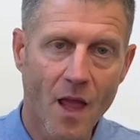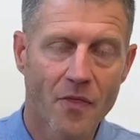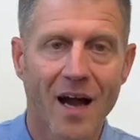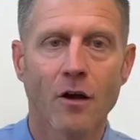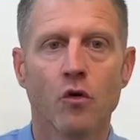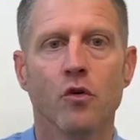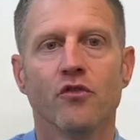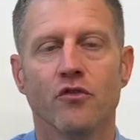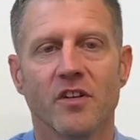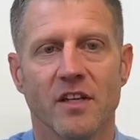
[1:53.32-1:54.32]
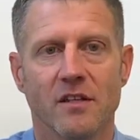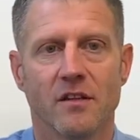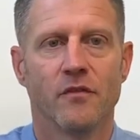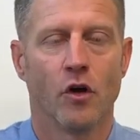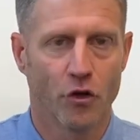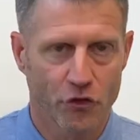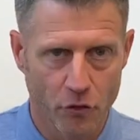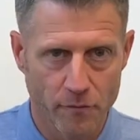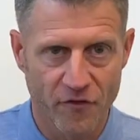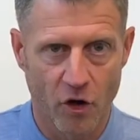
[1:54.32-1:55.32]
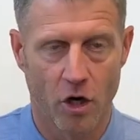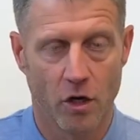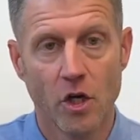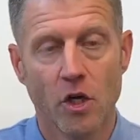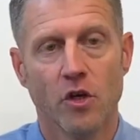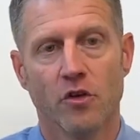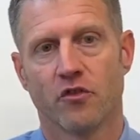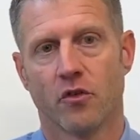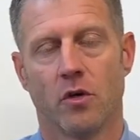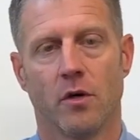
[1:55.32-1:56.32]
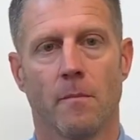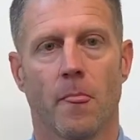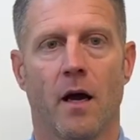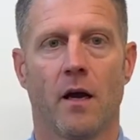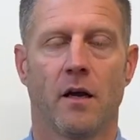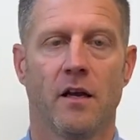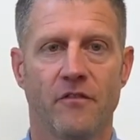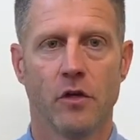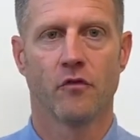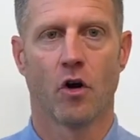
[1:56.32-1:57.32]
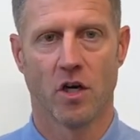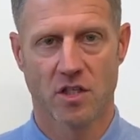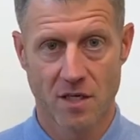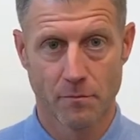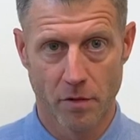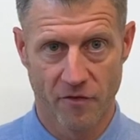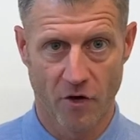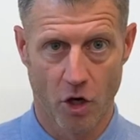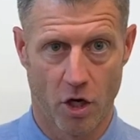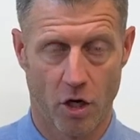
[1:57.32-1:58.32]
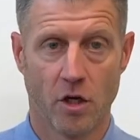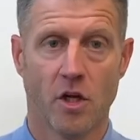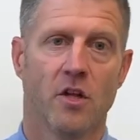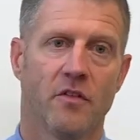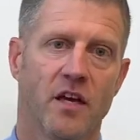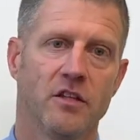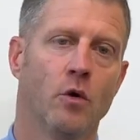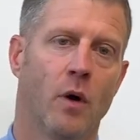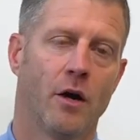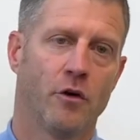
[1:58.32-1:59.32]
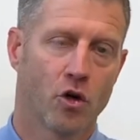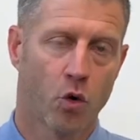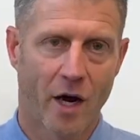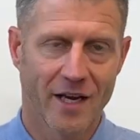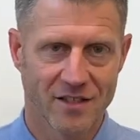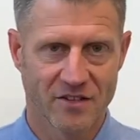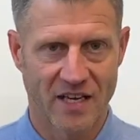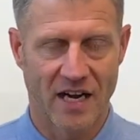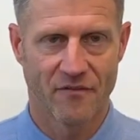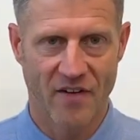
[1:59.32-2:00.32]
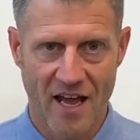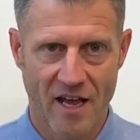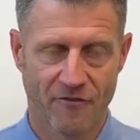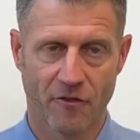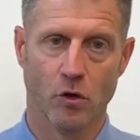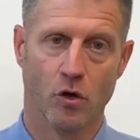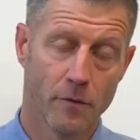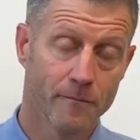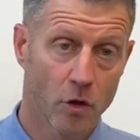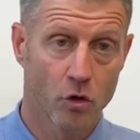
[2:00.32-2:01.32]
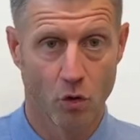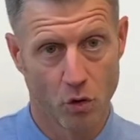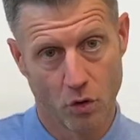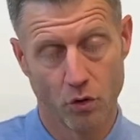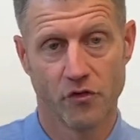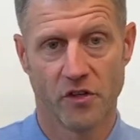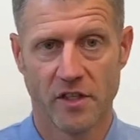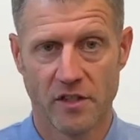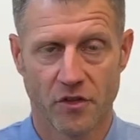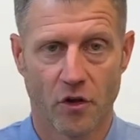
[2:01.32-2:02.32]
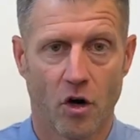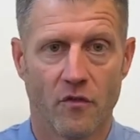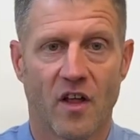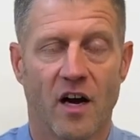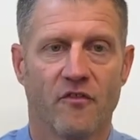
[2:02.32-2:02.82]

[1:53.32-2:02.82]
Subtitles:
that goes underneath of your subfloor. So if you've got a timber floor, then you are required to have airflow go underneath of that